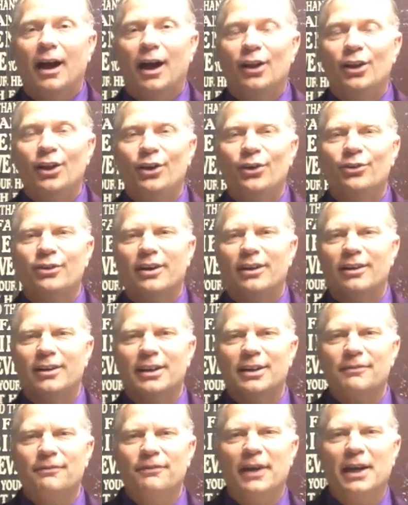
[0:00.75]
Hello,
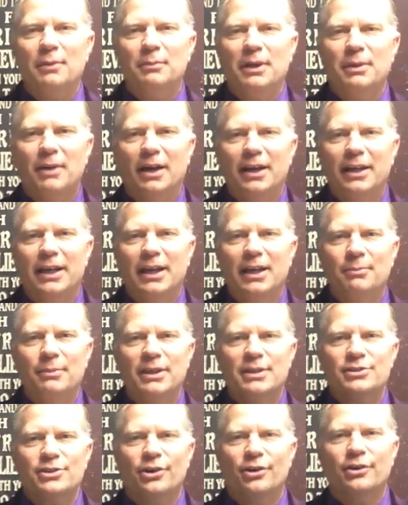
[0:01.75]
Kangen family. My name
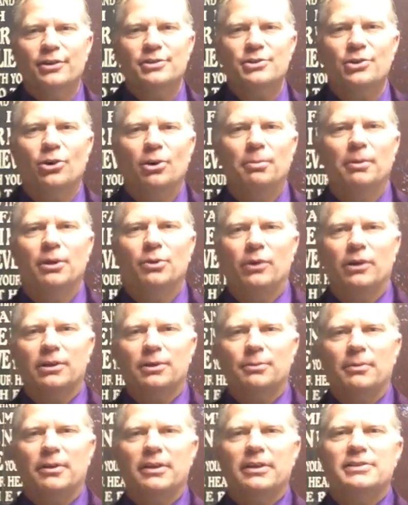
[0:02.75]
is Curtis Goebel, and
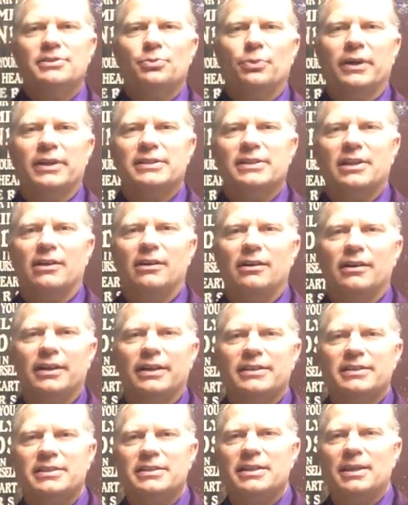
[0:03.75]
welcome to this week's
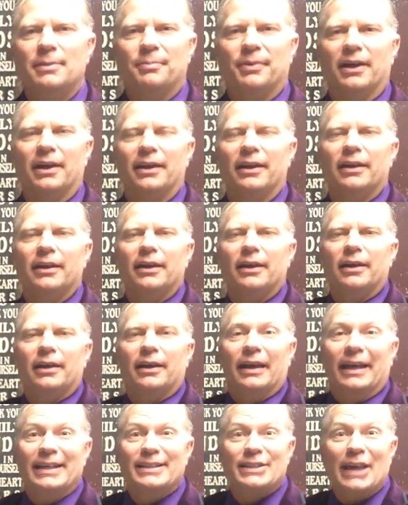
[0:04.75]
Kangen Snippet.
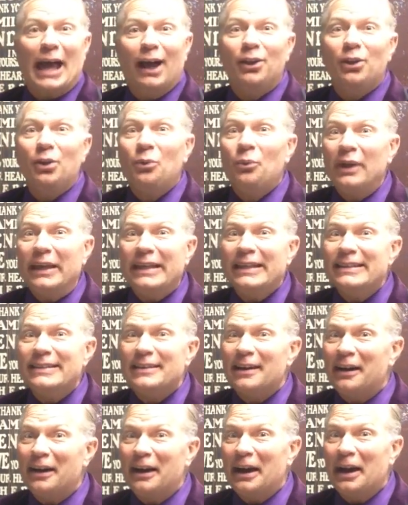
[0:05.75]
It's Halloween
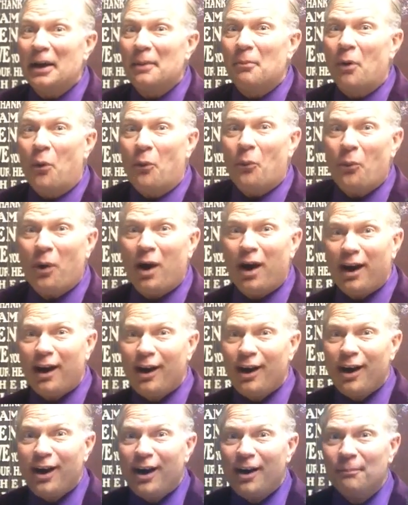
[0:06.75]
time.
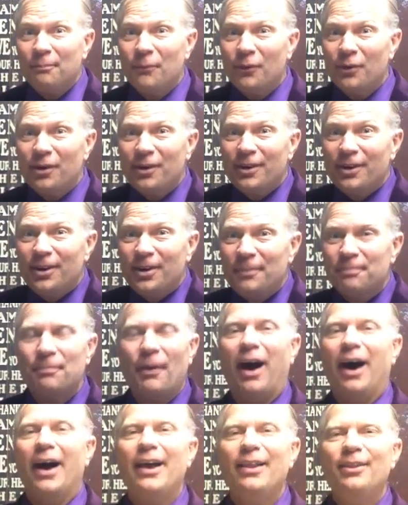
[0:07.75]
Whoop, whoop.
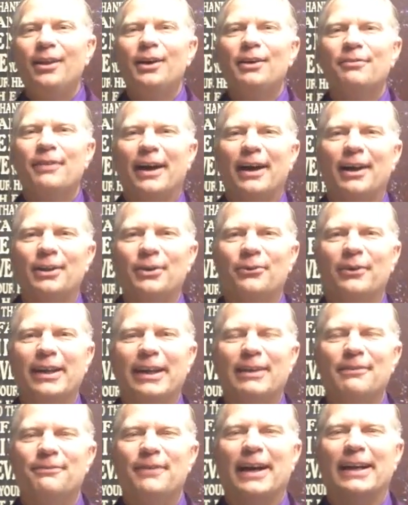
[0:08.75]
I love
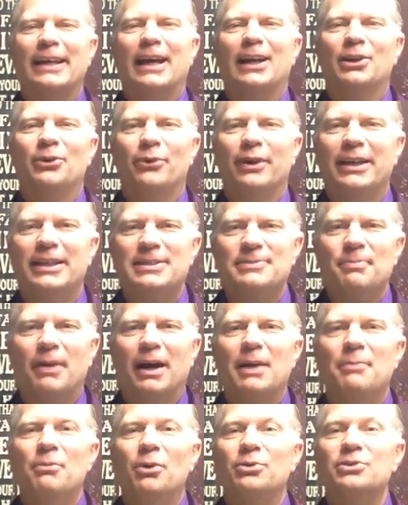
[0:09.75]
Halloween. In fact, Halloween is
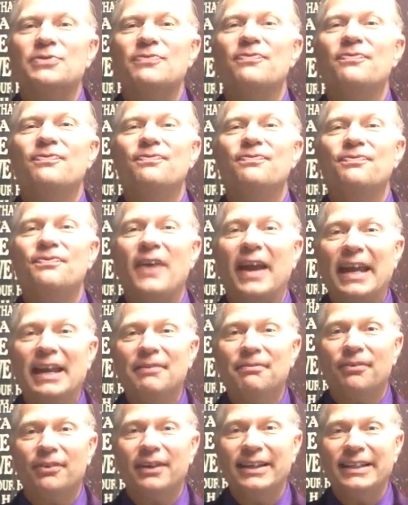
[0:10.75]
my most
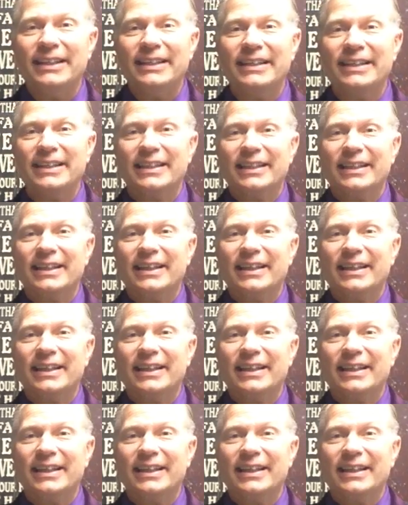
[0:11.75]
favorite